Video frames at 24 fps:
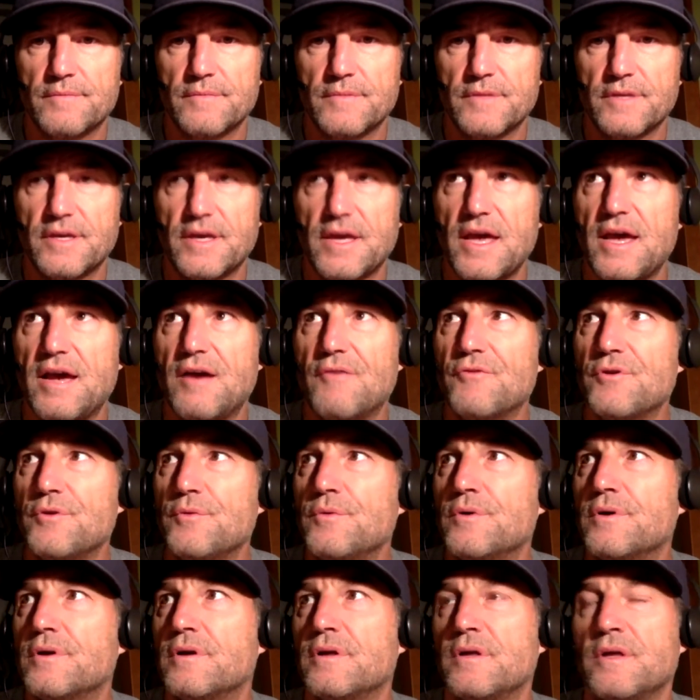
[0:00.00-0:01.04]
Like
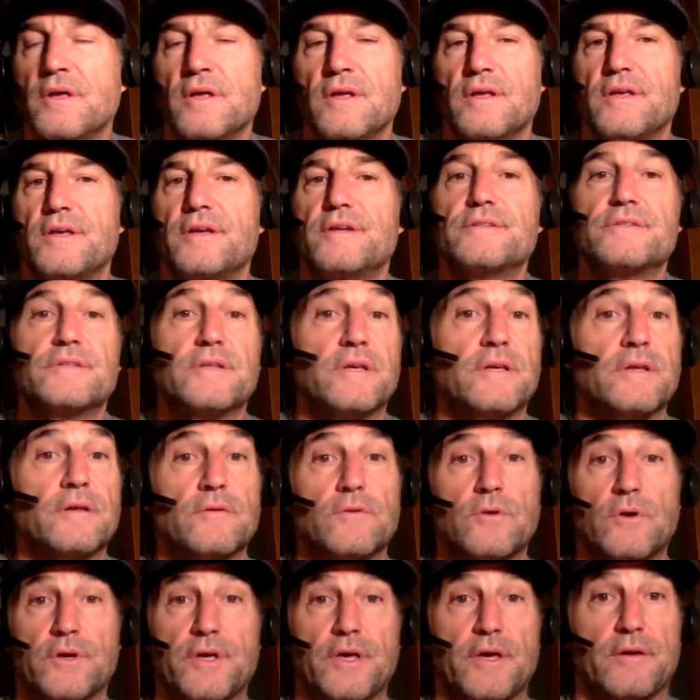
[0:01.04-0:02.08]
everyone, here's
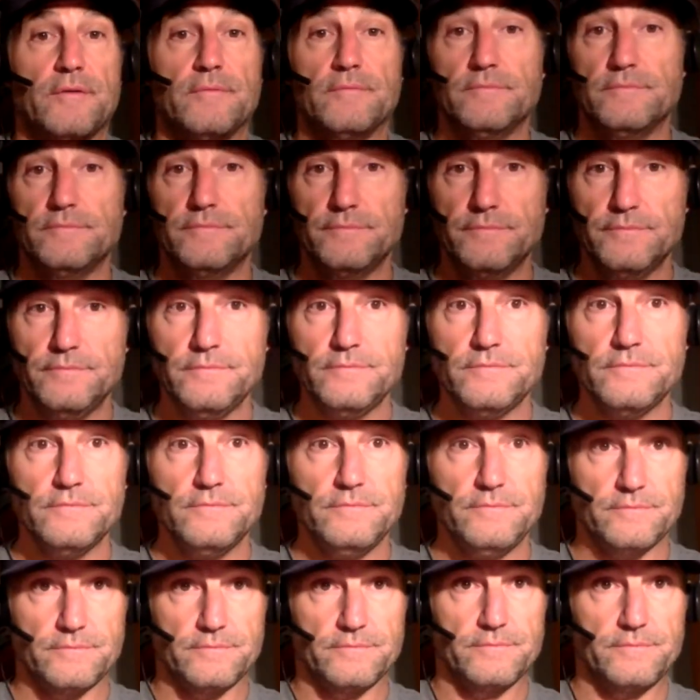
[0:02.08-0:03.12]
okay.
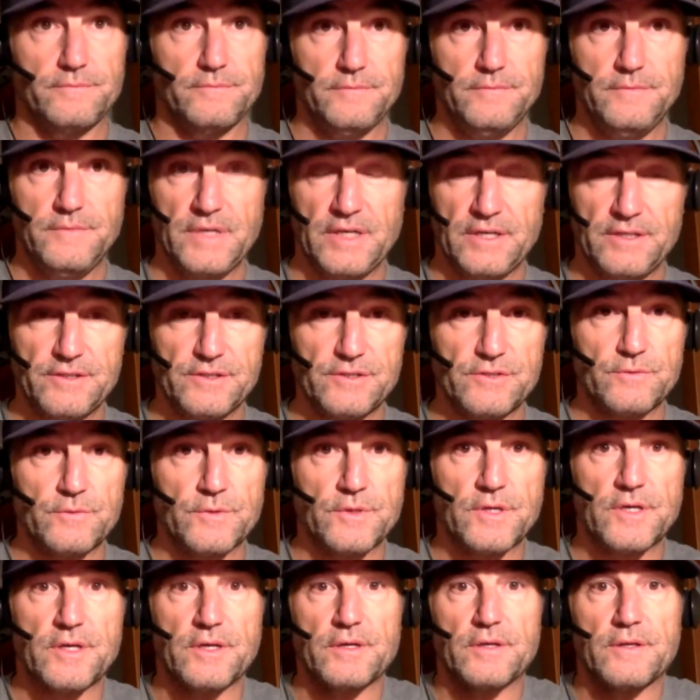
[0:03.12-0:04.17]
I used to
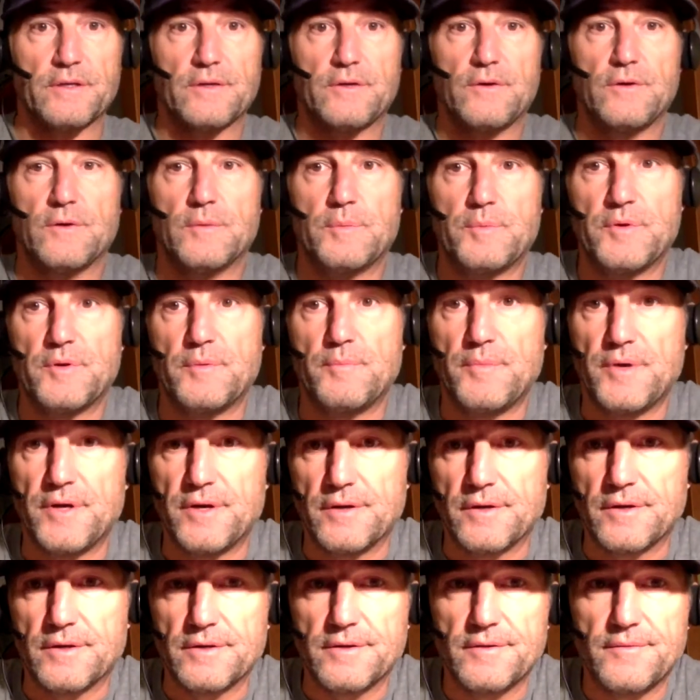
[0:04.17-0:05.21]
work in corporate
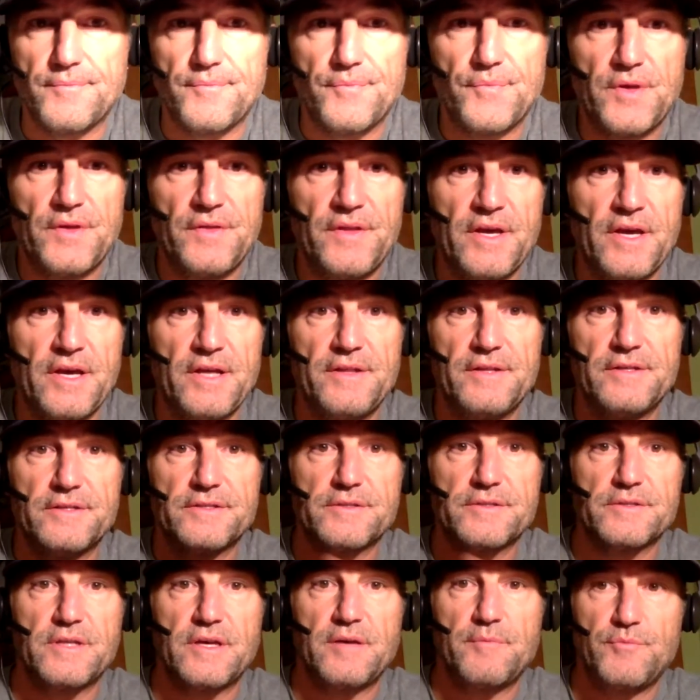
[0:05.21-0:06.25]
America, and they had
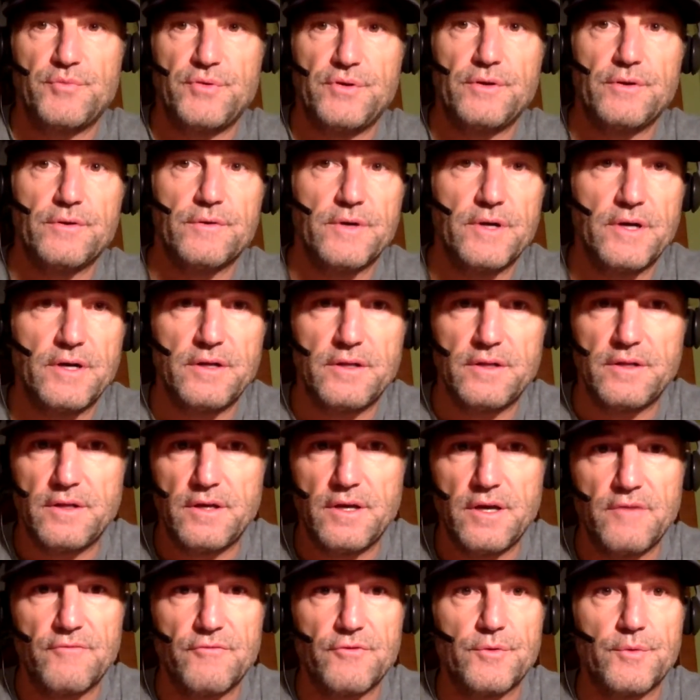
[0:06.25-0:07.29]
that Purell
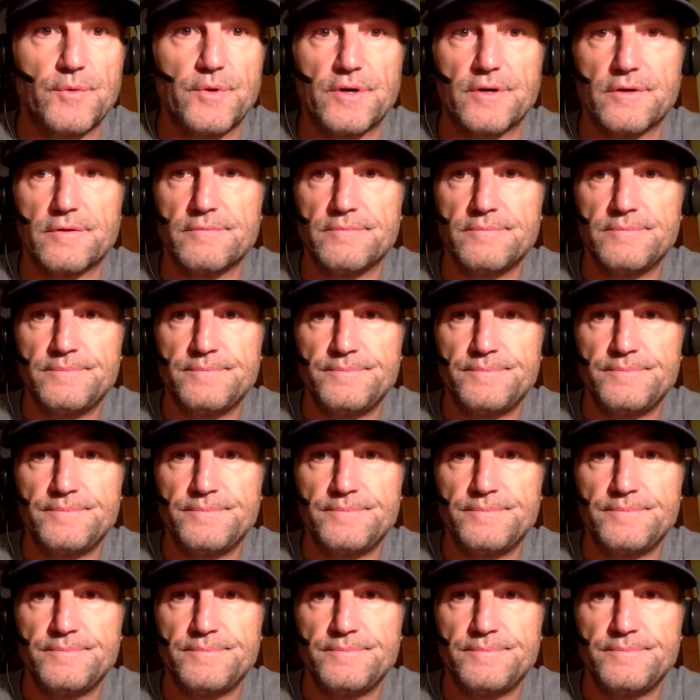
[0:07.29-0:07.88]
everywhere.